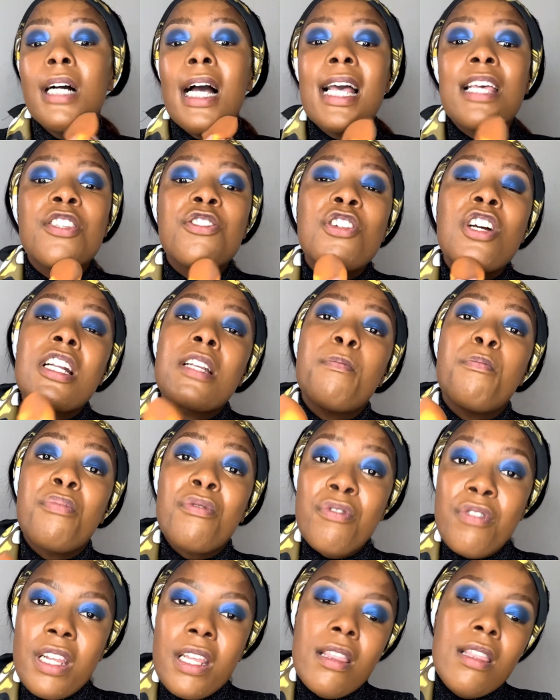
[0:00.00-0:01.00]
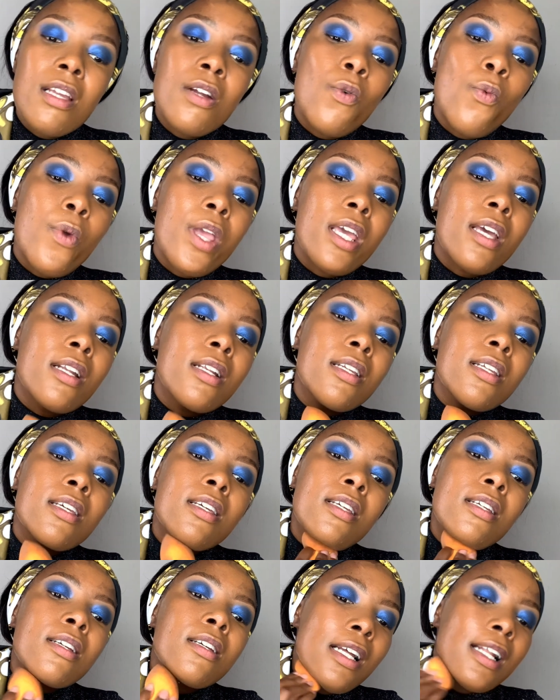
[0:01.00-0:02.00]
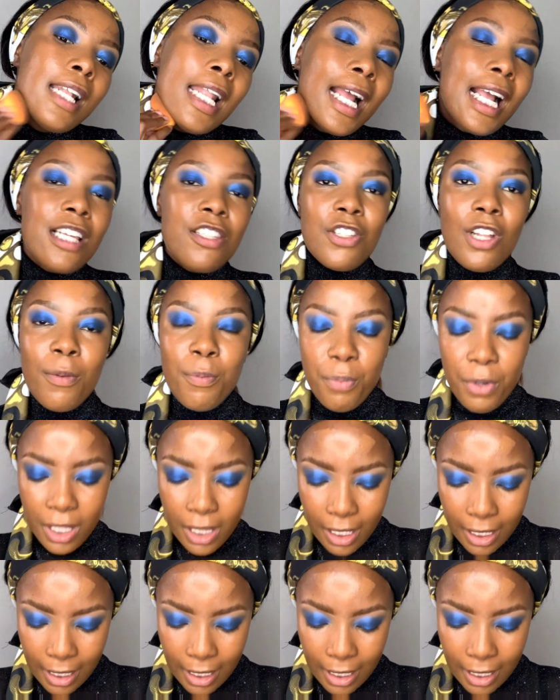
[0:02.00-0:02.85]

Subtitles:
I start breathing weirdly. Like I start breathing